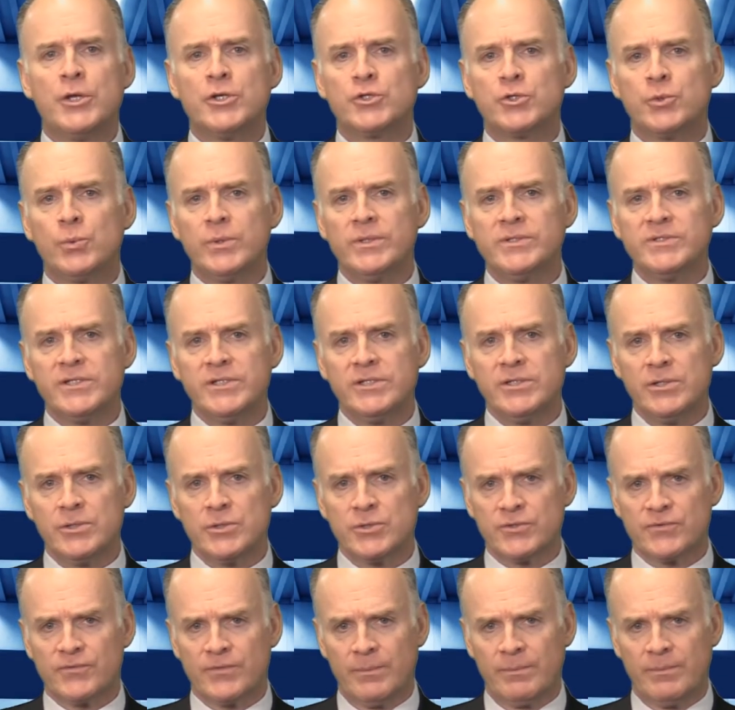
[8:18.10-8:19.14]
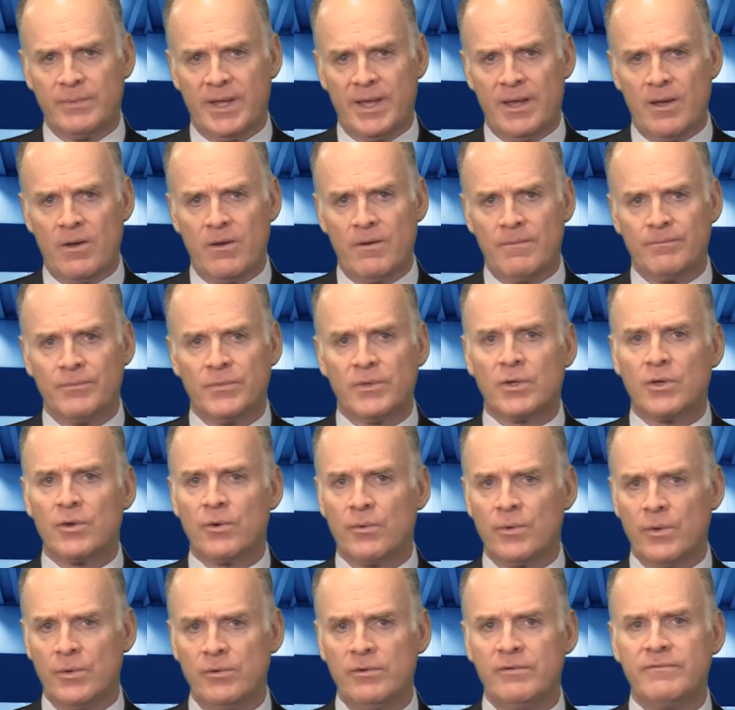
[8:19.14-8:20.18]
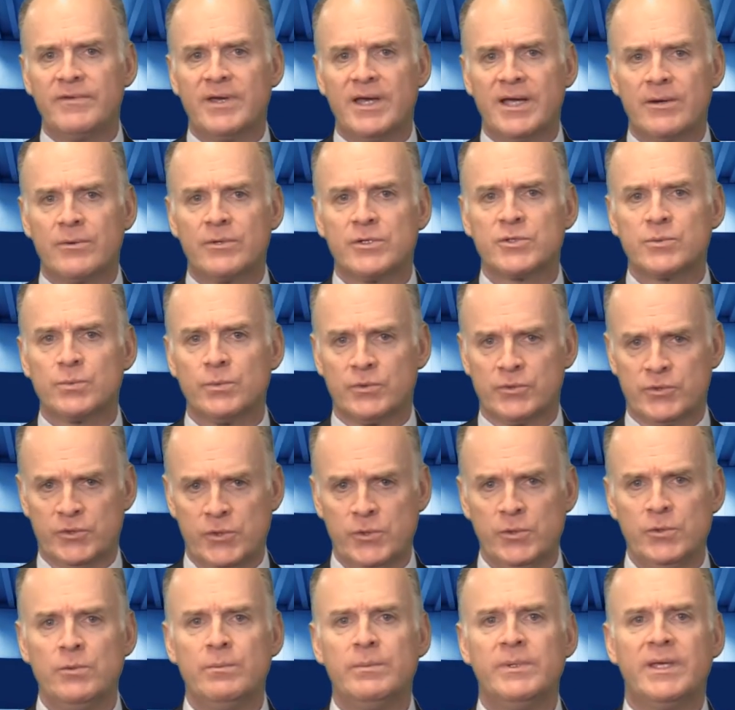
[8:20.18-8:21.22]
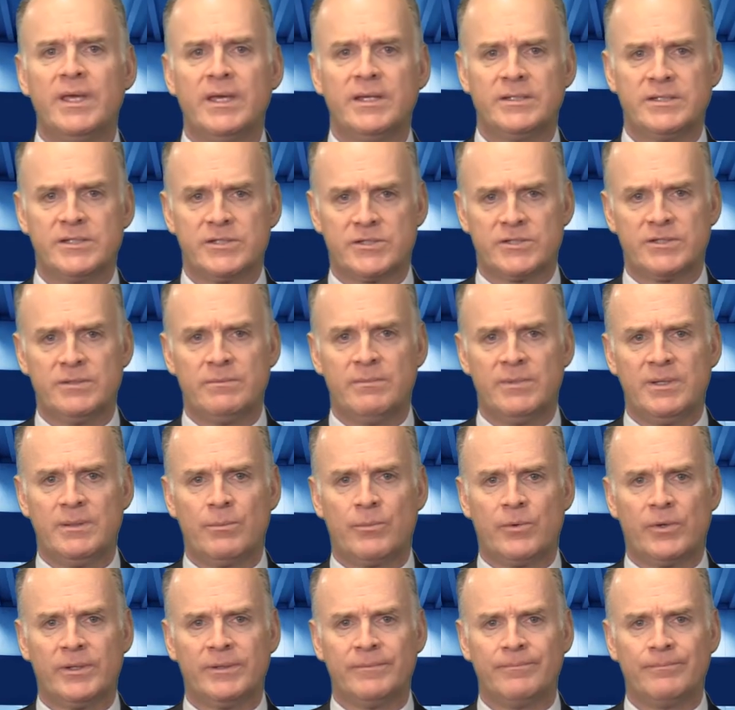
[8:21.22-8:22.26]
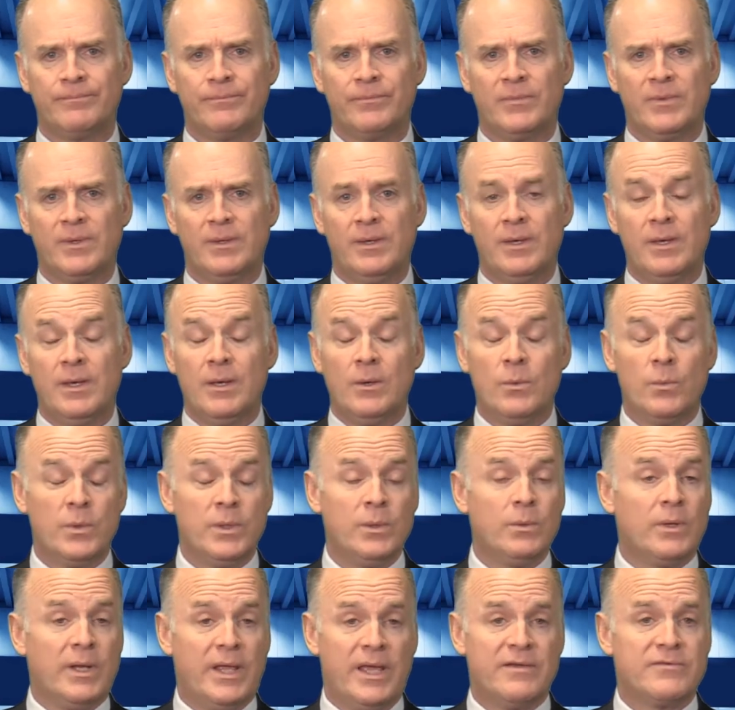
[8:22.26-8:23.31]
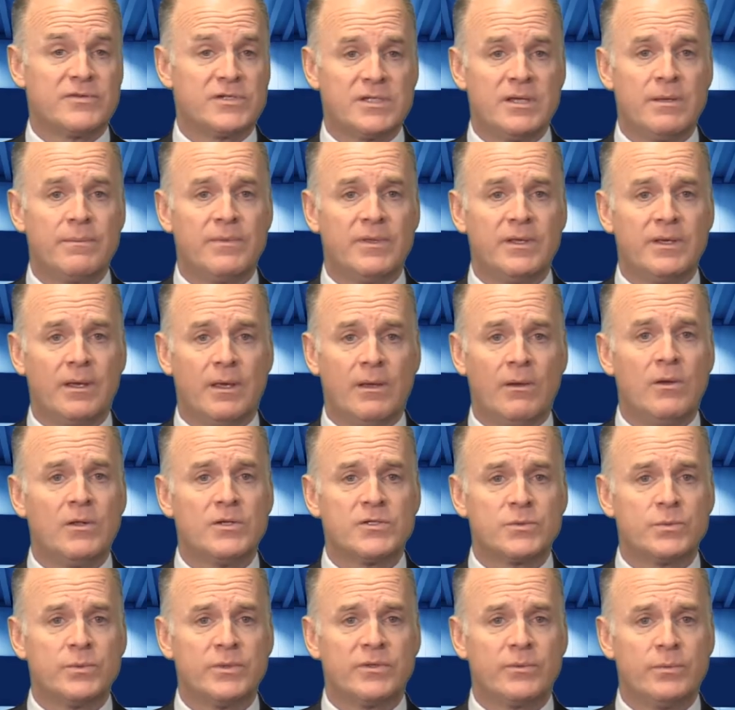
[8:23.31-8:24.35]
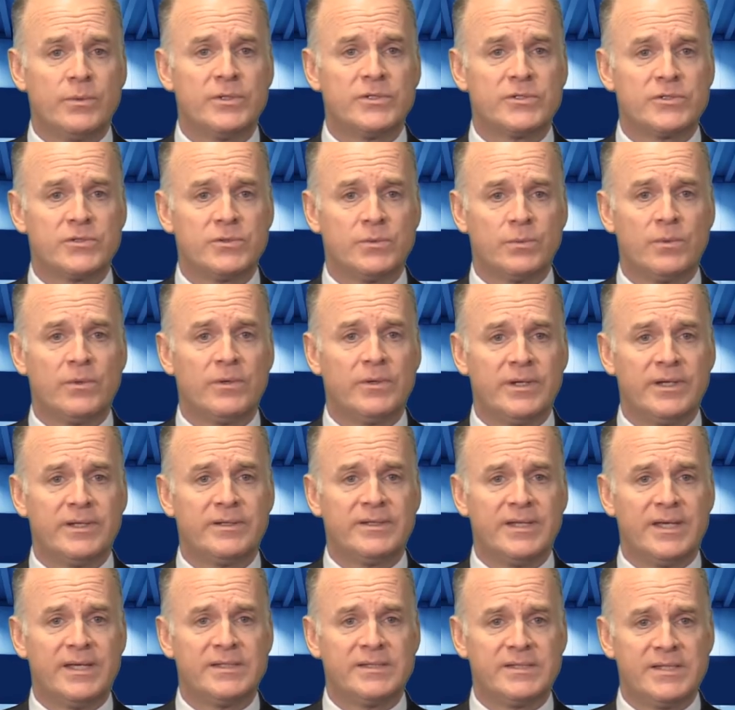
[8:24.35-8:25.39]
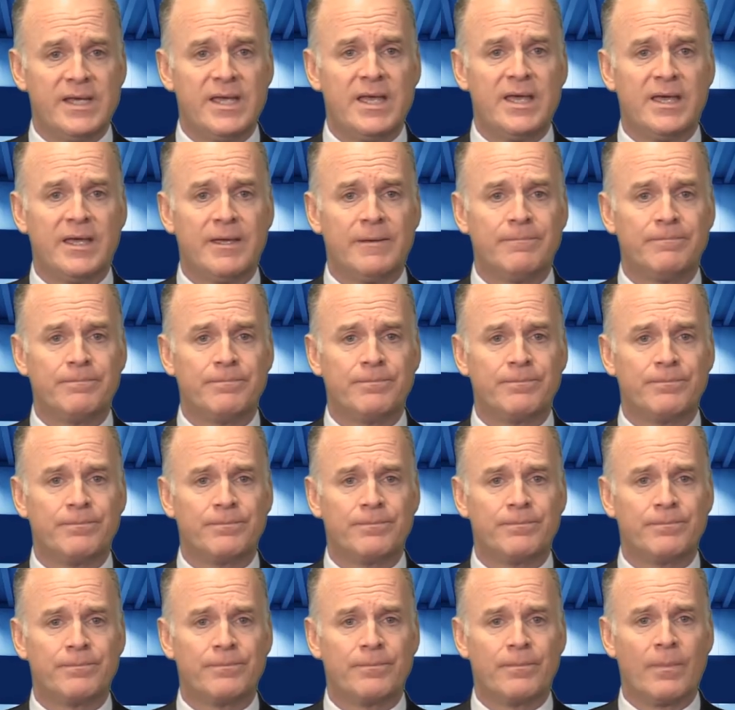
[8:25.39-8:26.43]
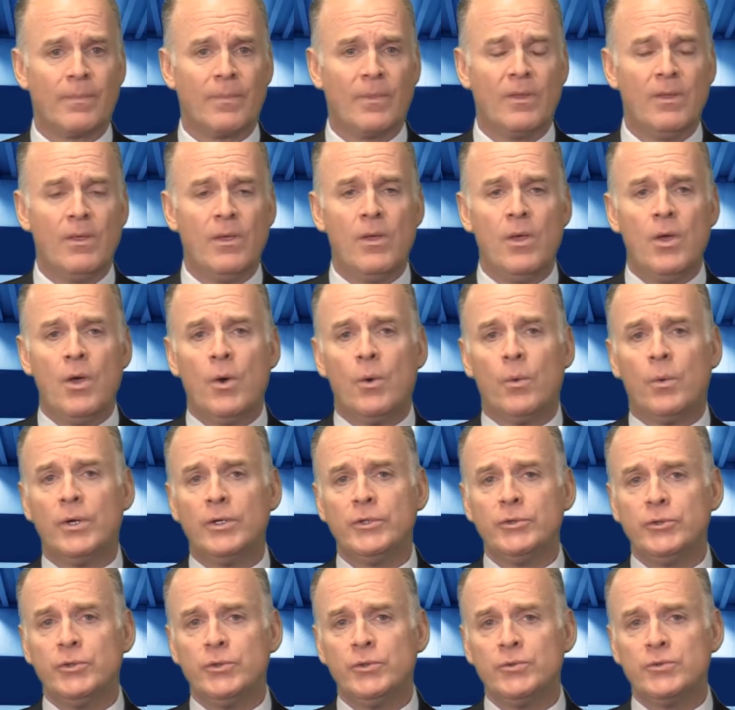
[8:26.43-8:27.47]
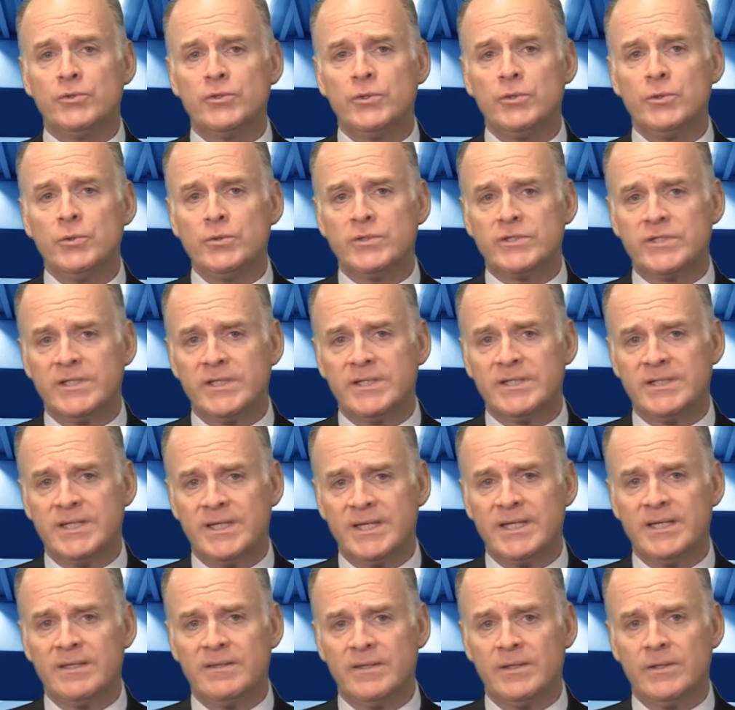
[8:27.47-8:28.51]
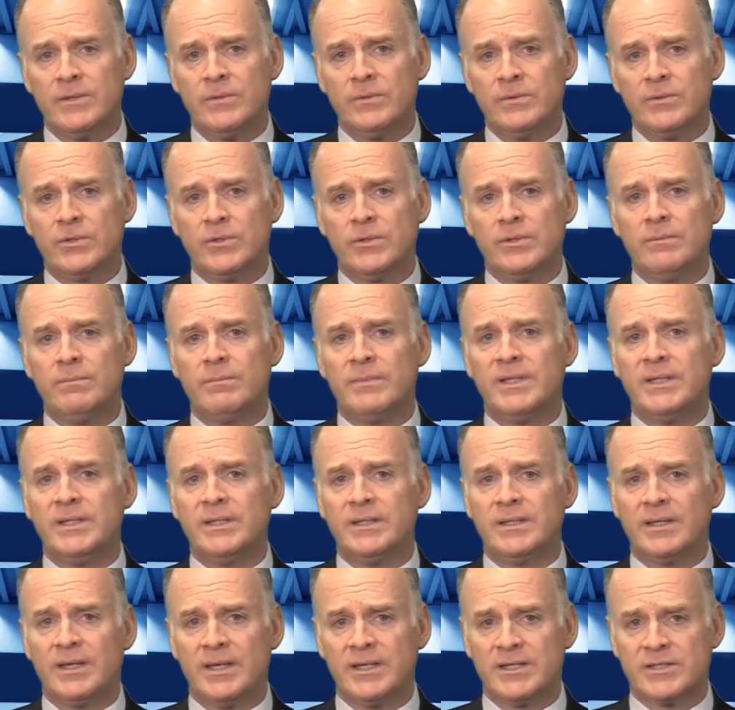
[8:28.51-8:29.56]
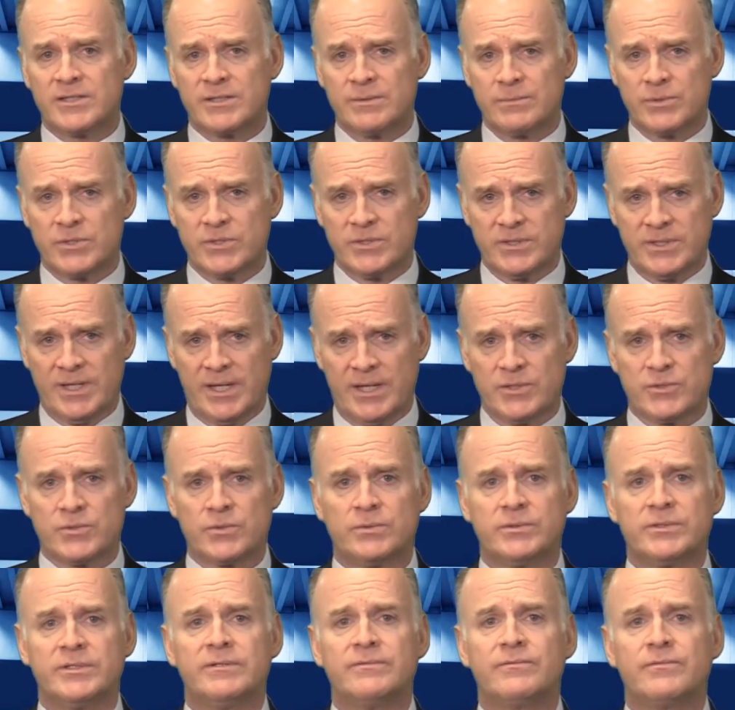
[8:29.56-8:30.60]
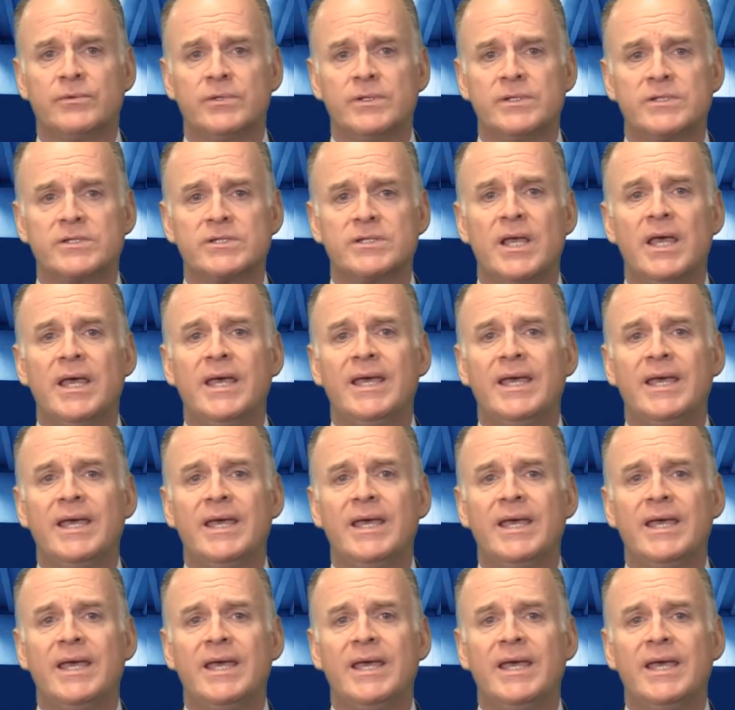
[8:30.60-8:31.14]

20 years from now, coronavirus will too be a distant memory. We will have something else with which to worry at that time. What you do today, though, could make a substantial difference